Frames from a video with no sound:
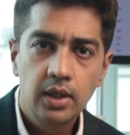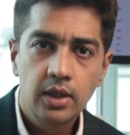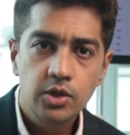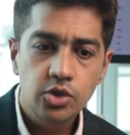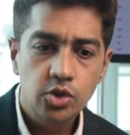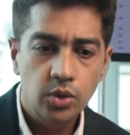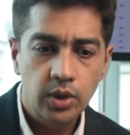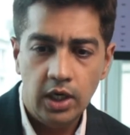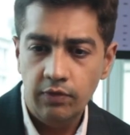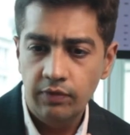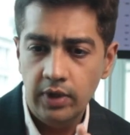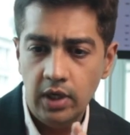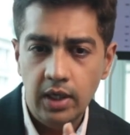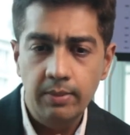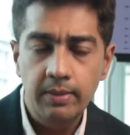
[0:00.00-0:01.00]
so it
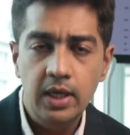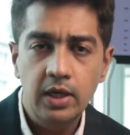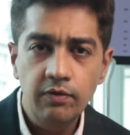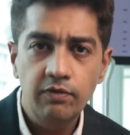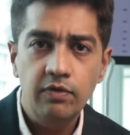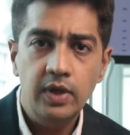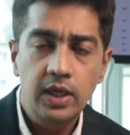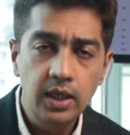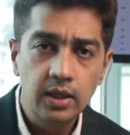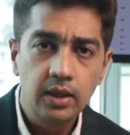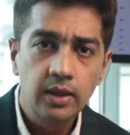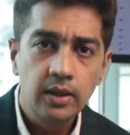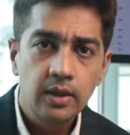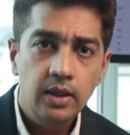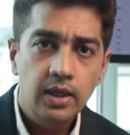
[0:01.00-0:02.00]
will remain weak,
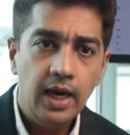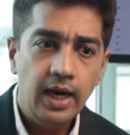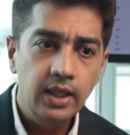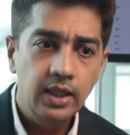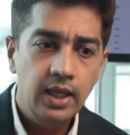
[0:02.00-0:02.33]
and